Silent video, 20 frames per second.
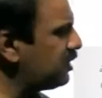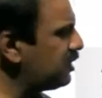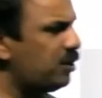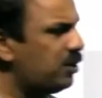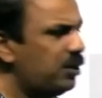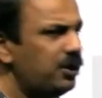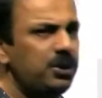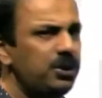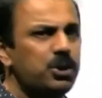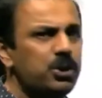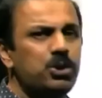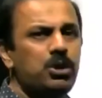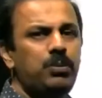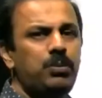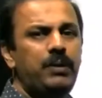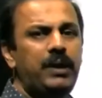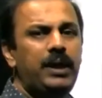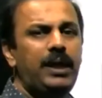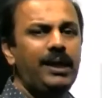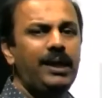So you should
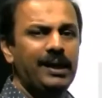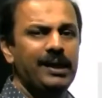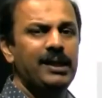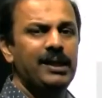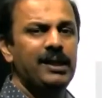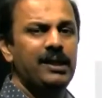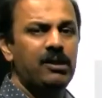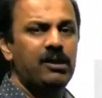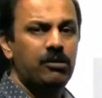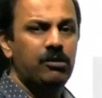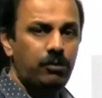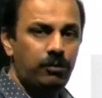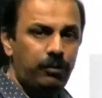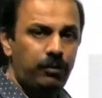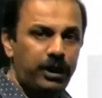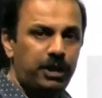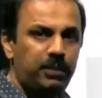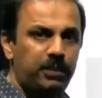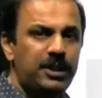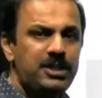be
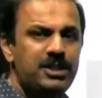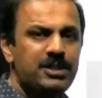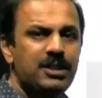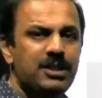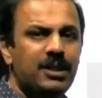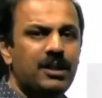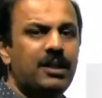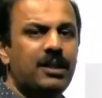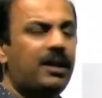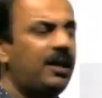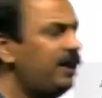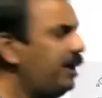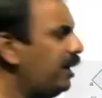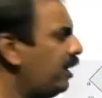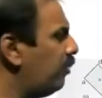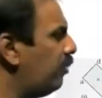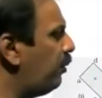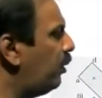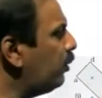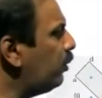very much clear
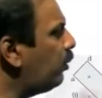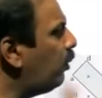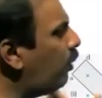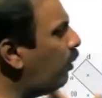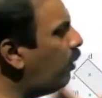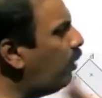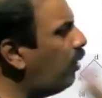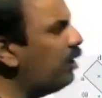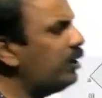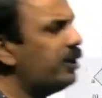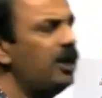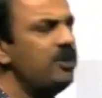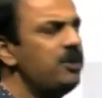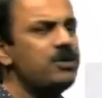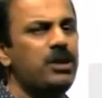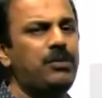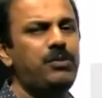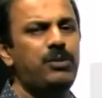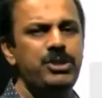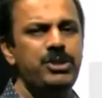about all types
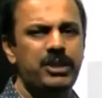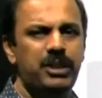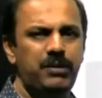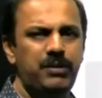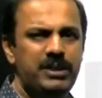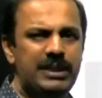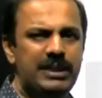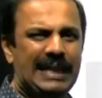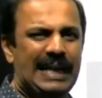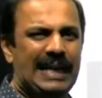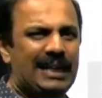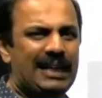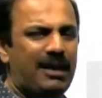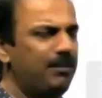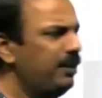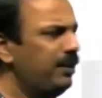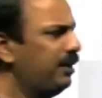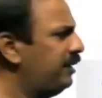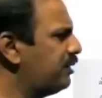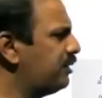of question which can
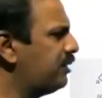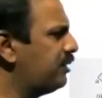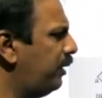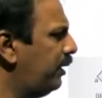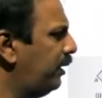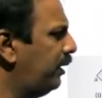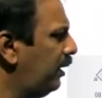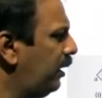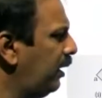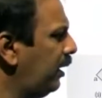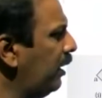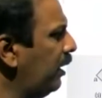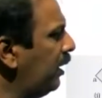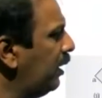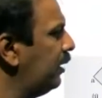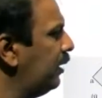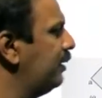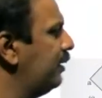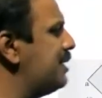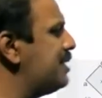come in this one.
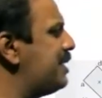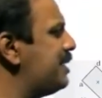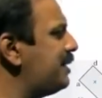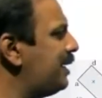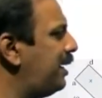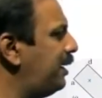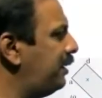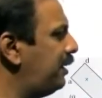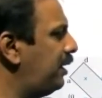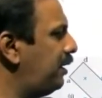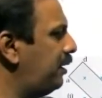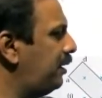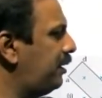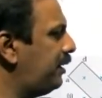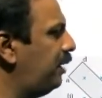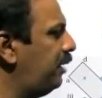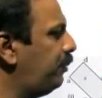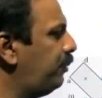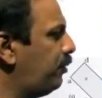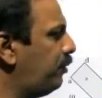This is another
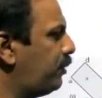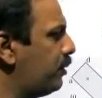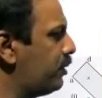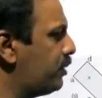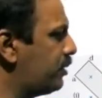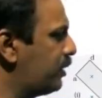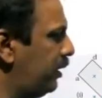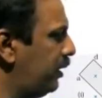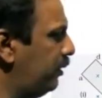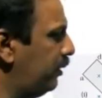type of question.